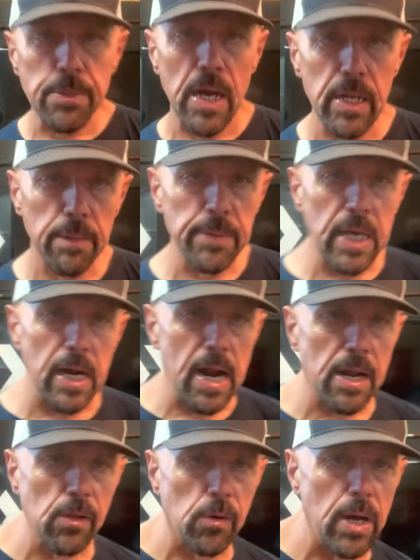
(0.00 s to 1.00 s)
Gun. Let me get
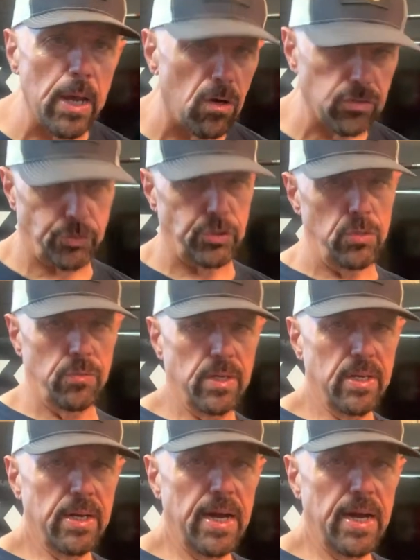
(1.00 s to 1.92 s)
out of the way. Oh, shoot.